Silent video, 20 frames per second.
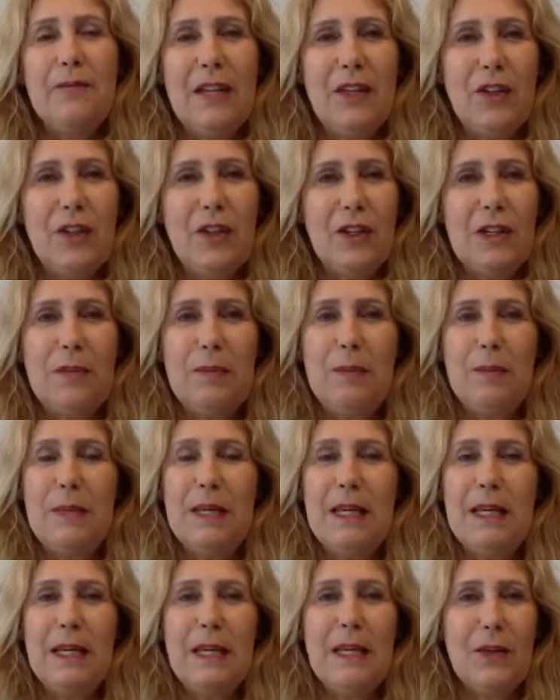It could
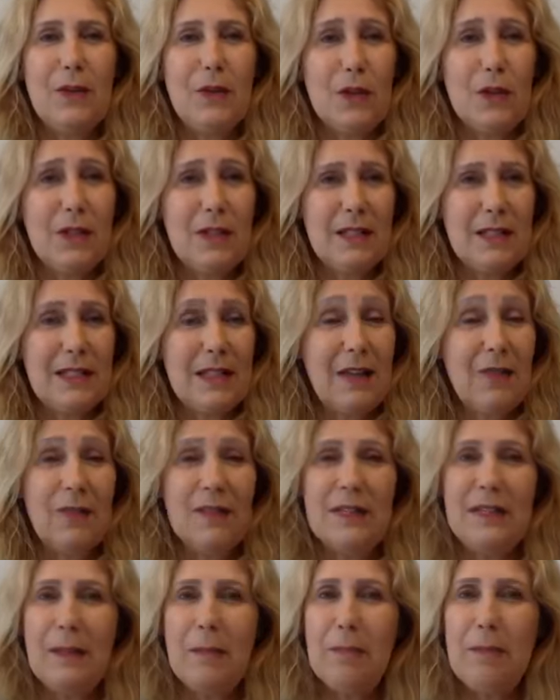be, and stuff
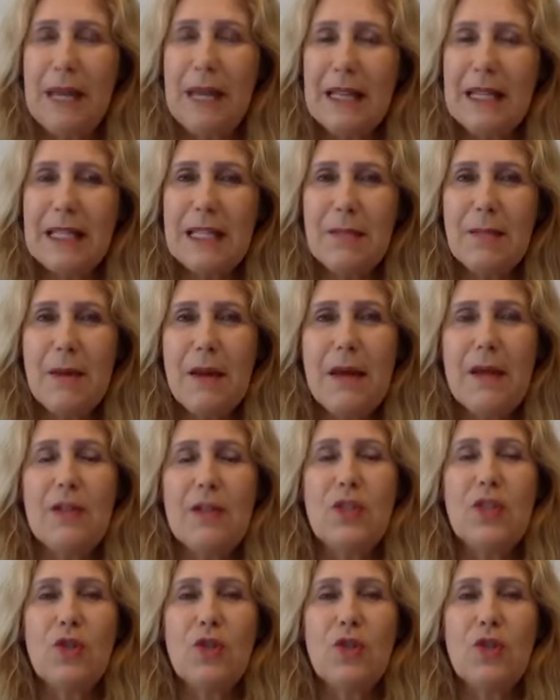in the basement.